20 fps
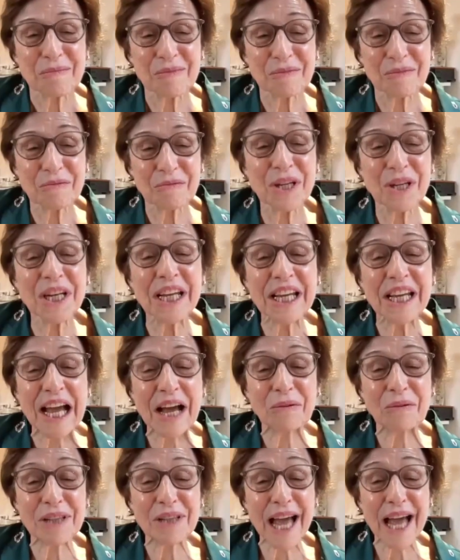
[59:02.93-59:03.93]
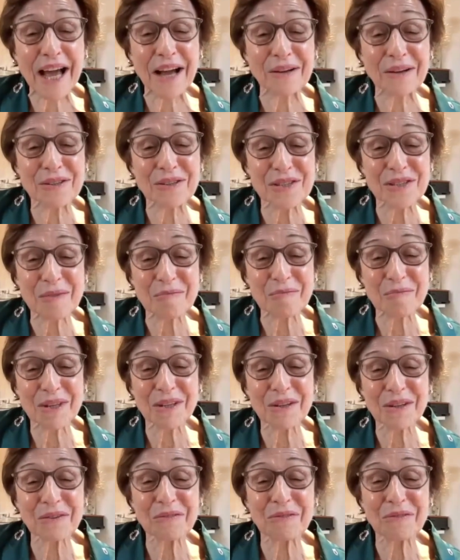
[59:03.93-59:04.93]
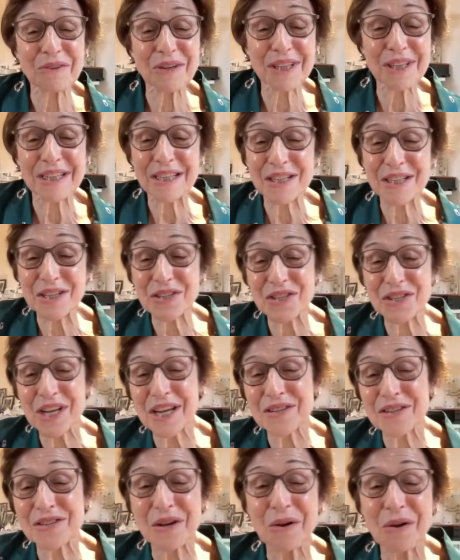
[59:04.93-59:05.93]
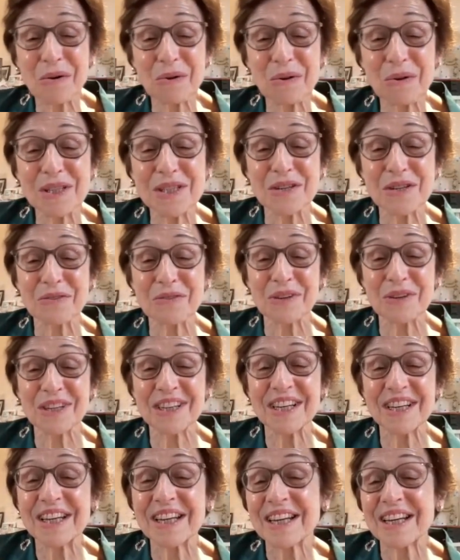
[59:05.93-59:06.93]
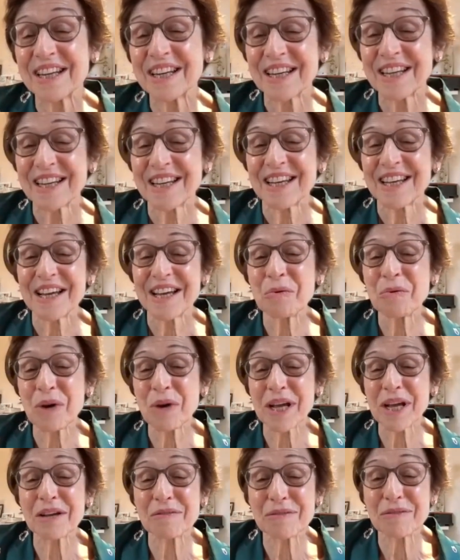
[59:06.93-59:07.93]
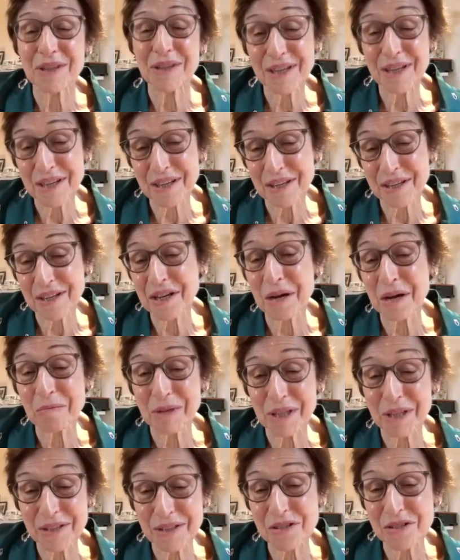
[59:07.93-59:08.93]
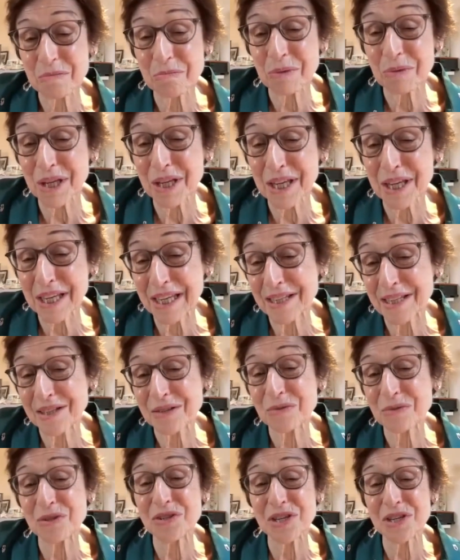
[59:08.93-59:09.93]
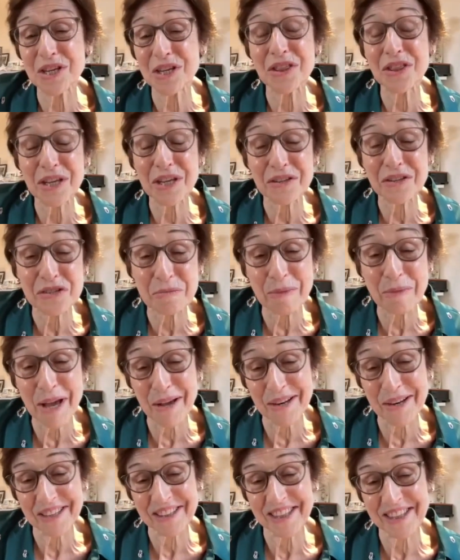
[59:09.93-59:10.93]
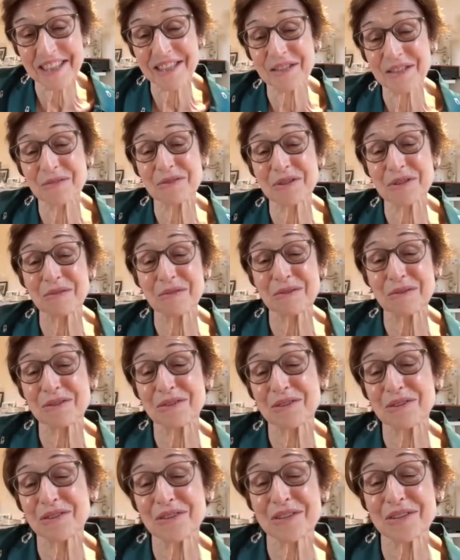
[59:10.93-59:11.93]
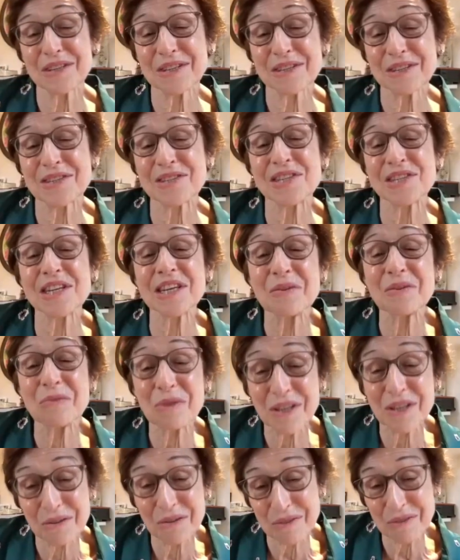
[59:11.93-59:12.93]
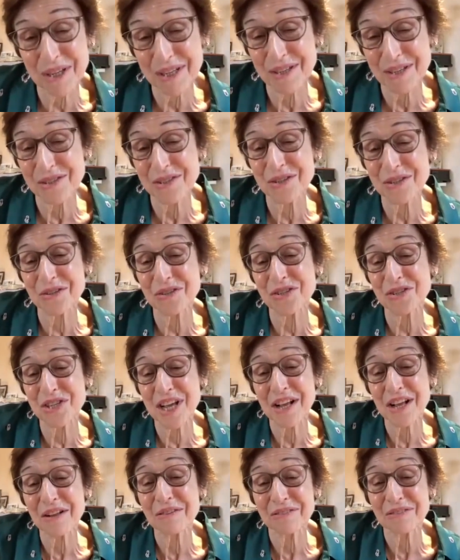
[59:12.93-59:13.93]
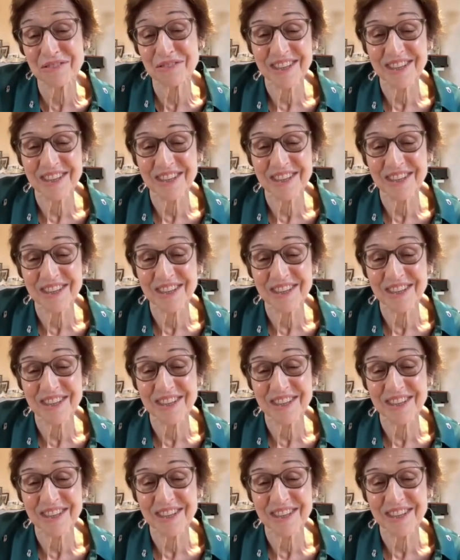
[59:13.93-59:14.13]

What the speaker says: Reading out loud something you've written just has a whole different a way of it coming into being, and you see things about it that you don't see when you read it to yourself.